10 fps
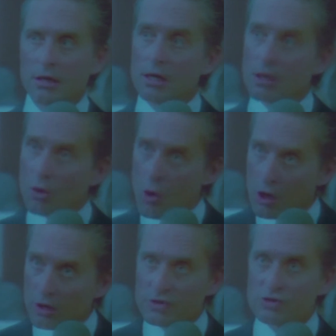in all
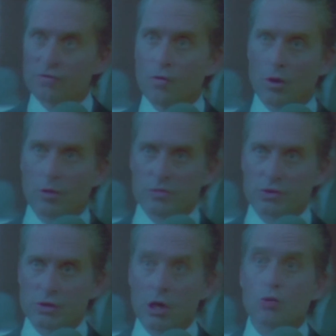of its
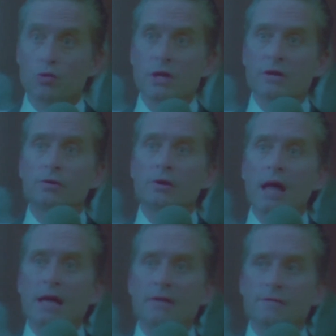forms. Greed for
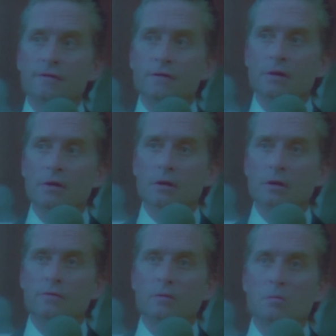life,
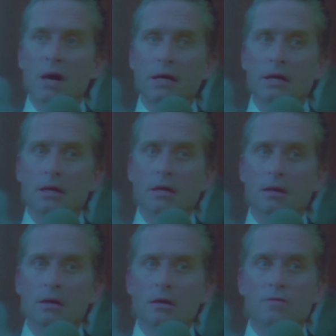for money,
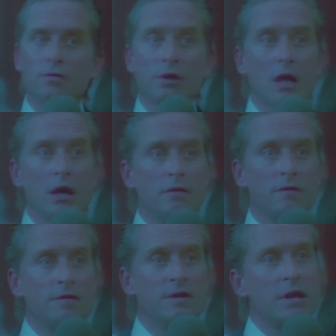for love,
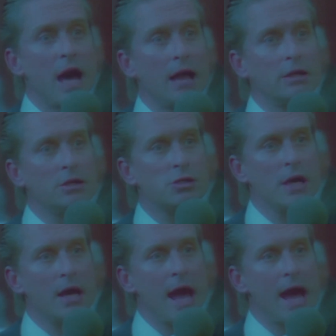knowledge,
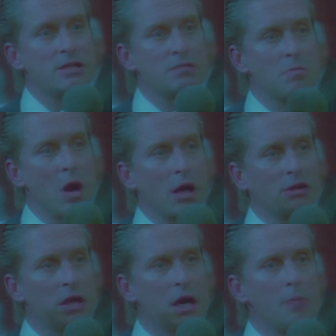has marked
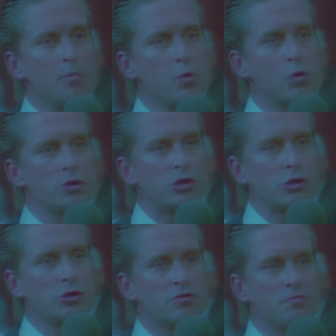the upward
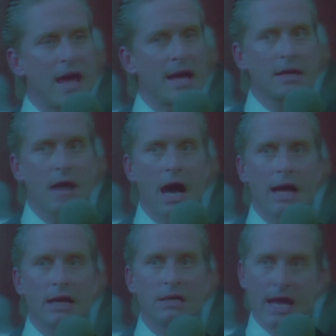surge of
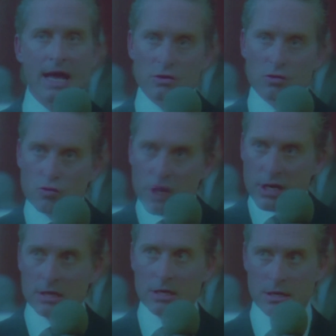mankind, and greed,